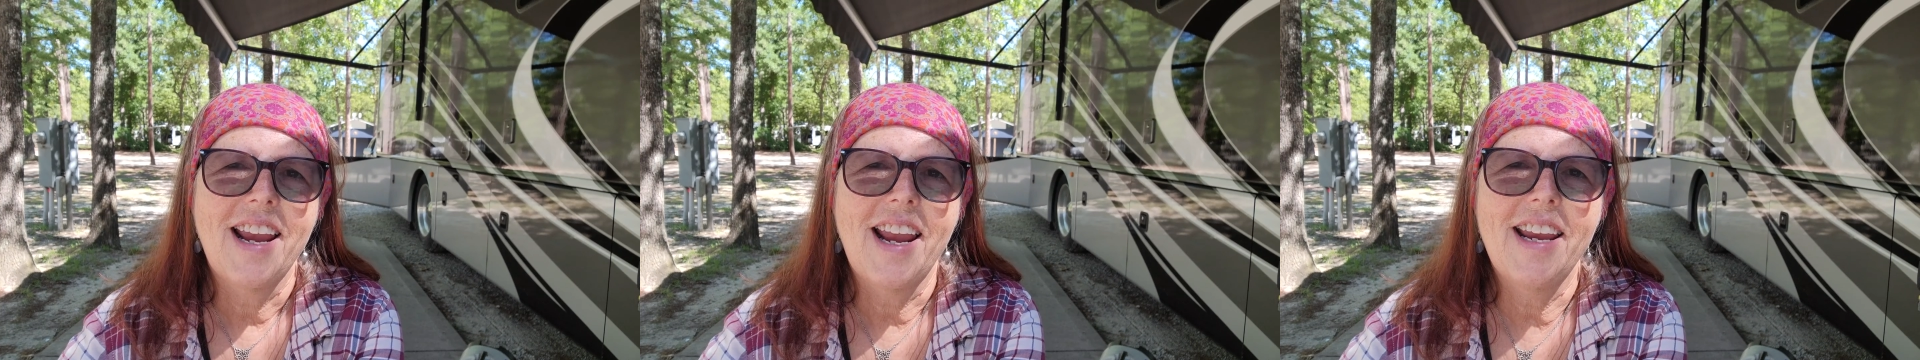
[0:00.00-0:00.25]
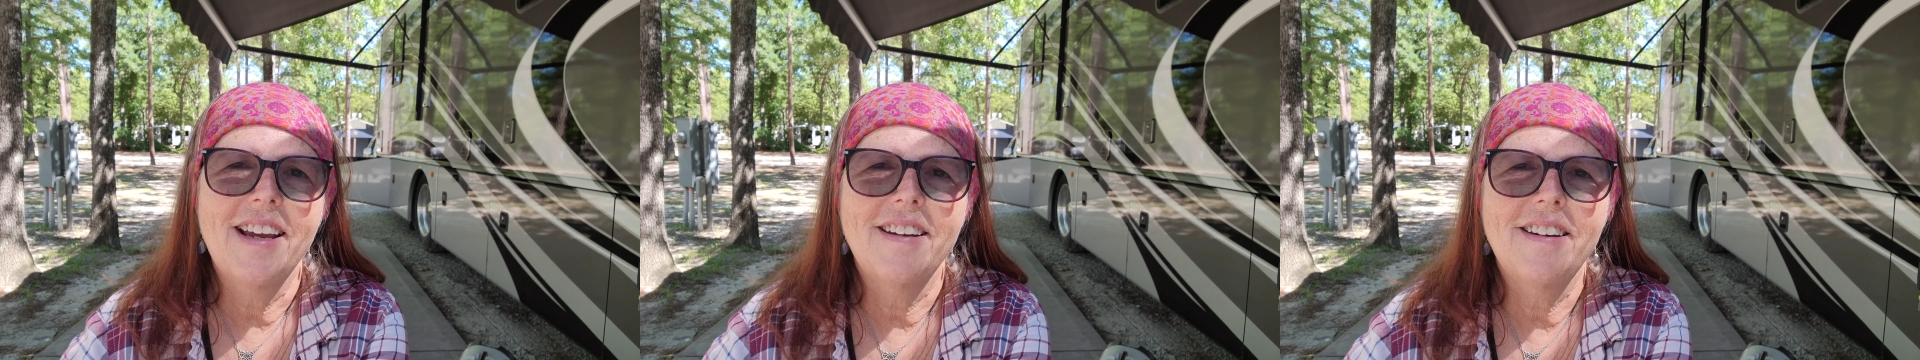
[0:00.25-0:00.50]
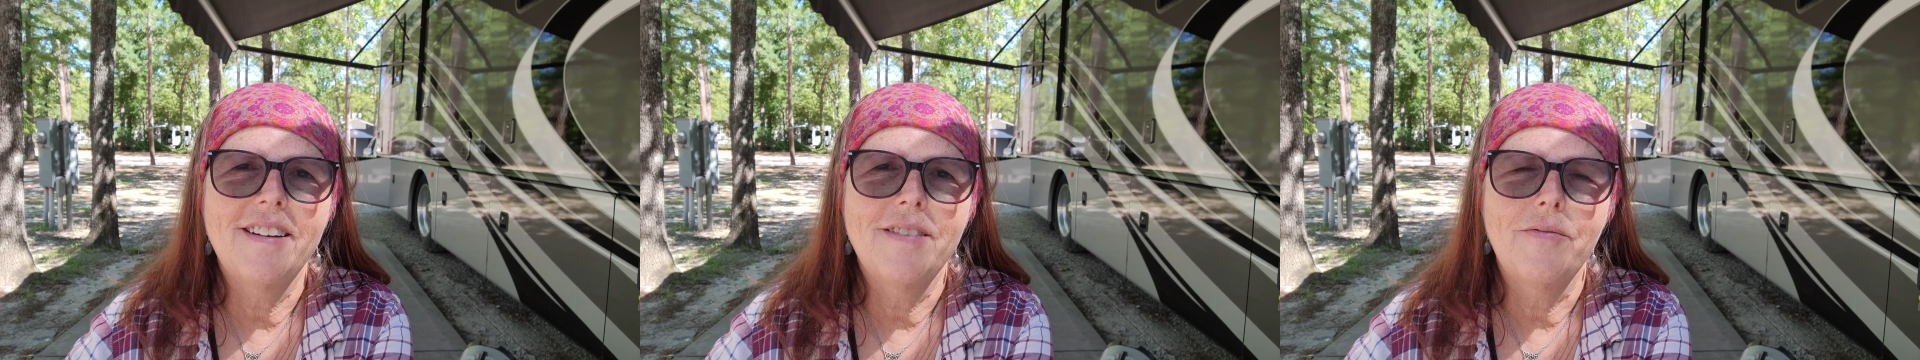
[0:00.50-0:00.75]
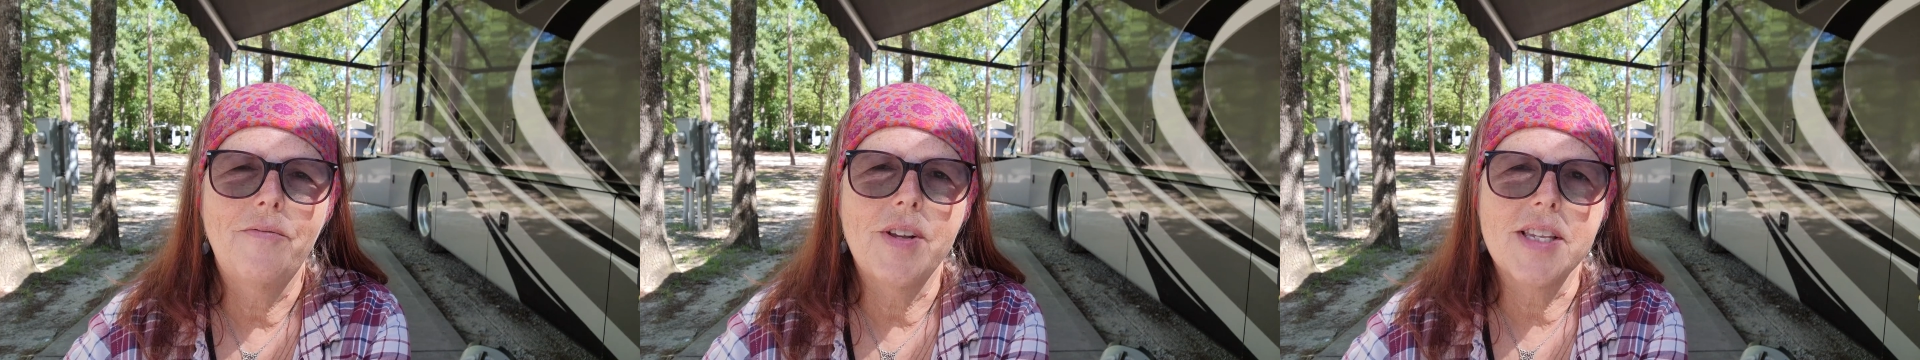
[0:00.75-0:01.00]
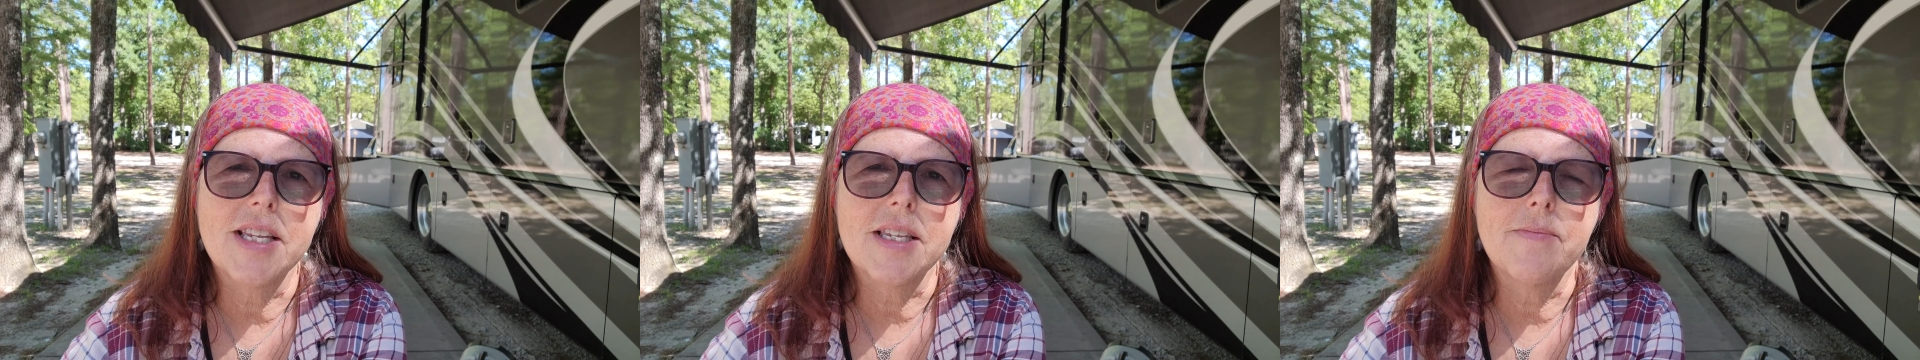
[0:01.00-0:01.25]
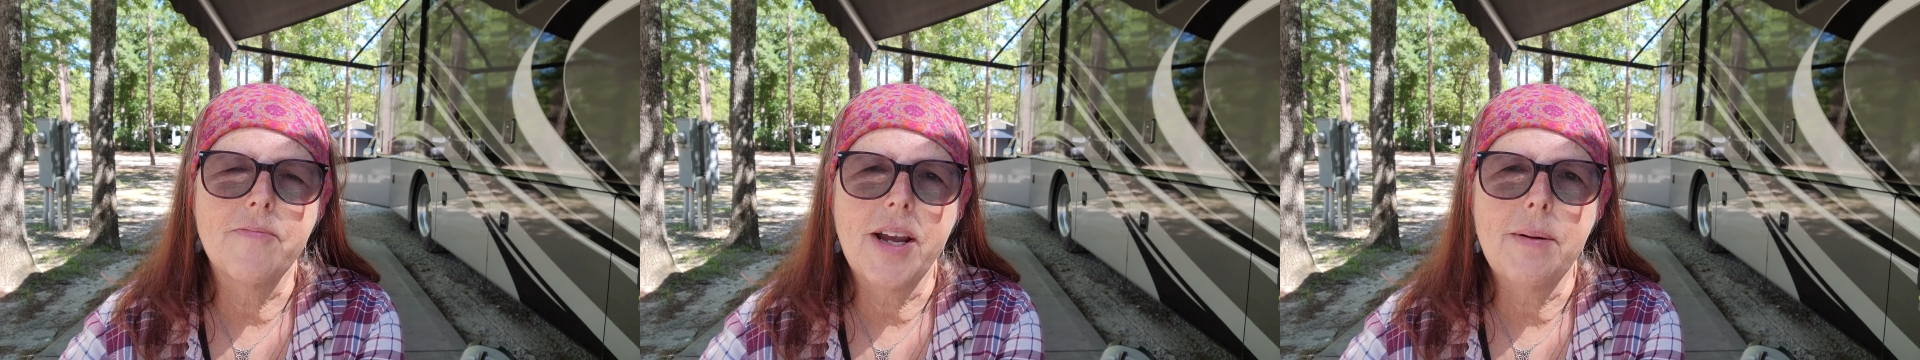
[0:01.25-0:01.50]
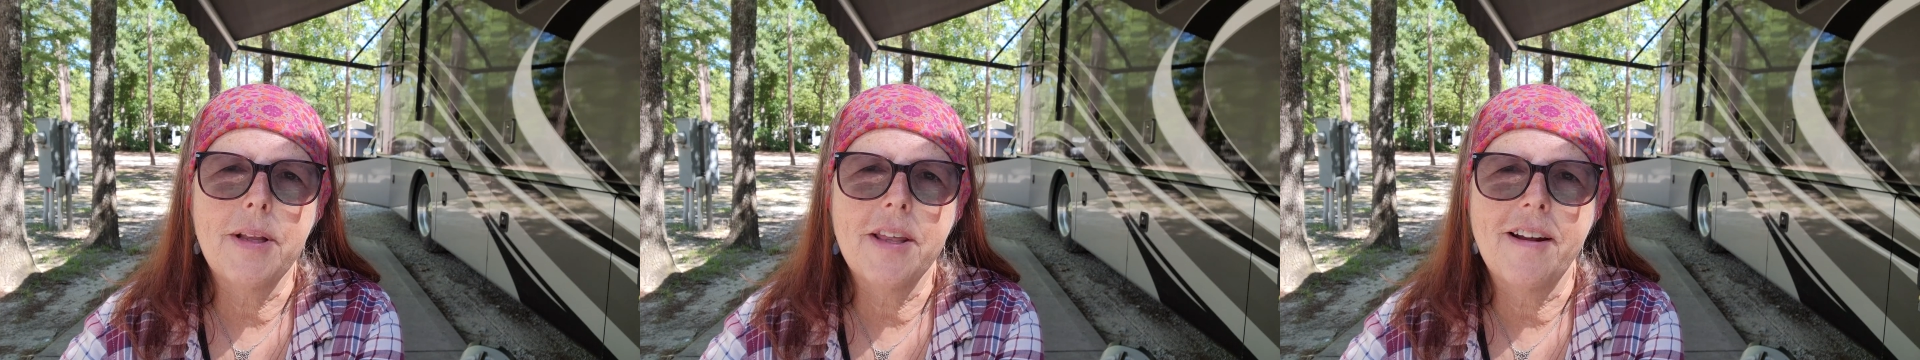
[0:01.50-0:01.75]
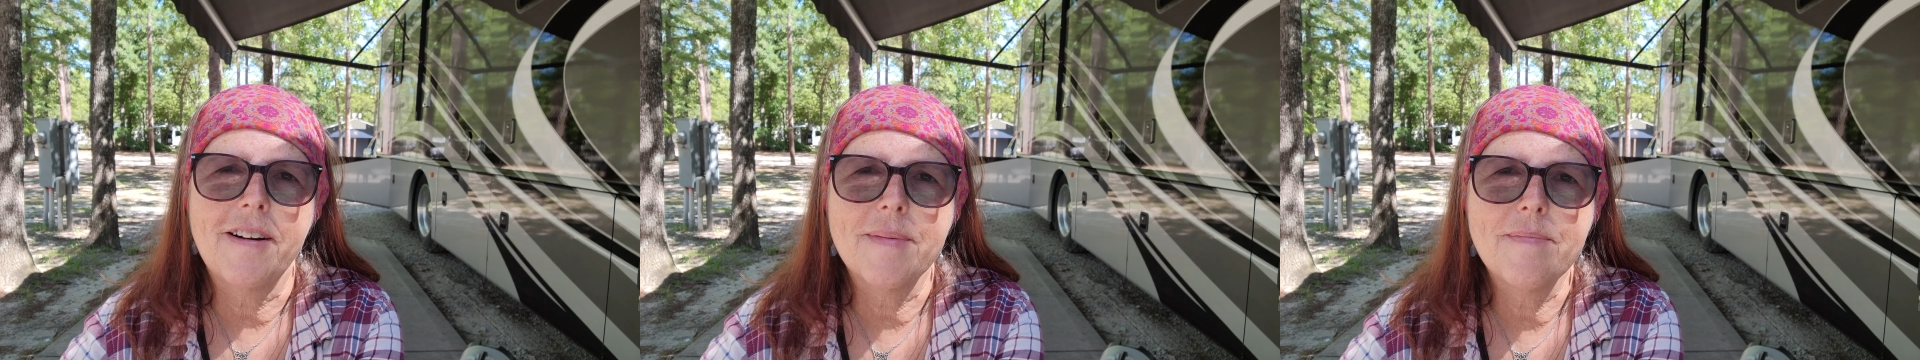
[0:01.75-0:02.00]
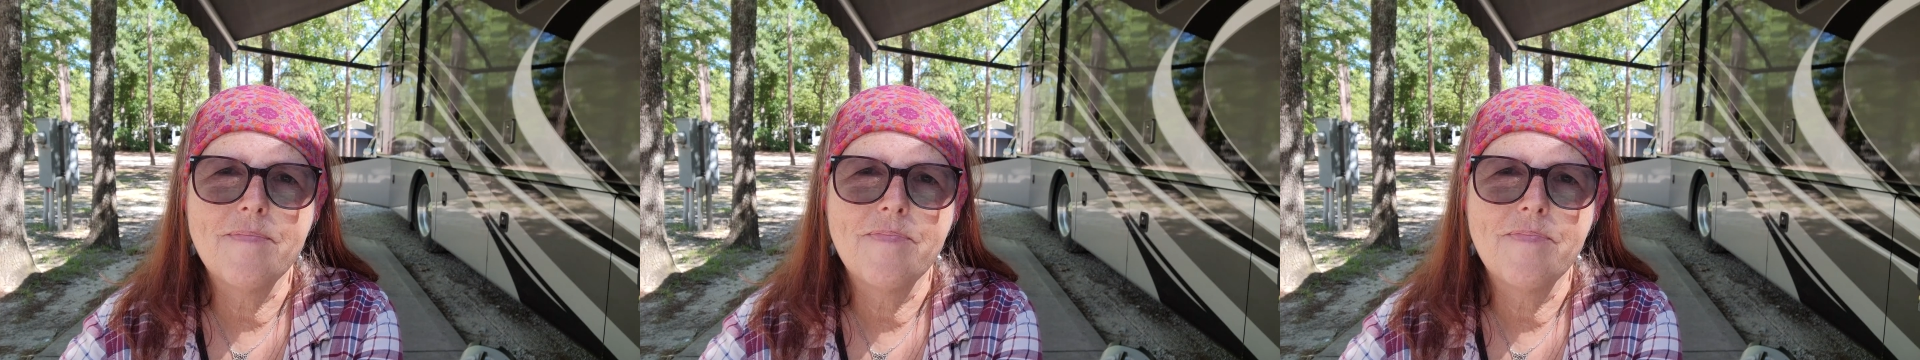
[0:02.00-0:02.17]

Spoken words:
and visit some family there.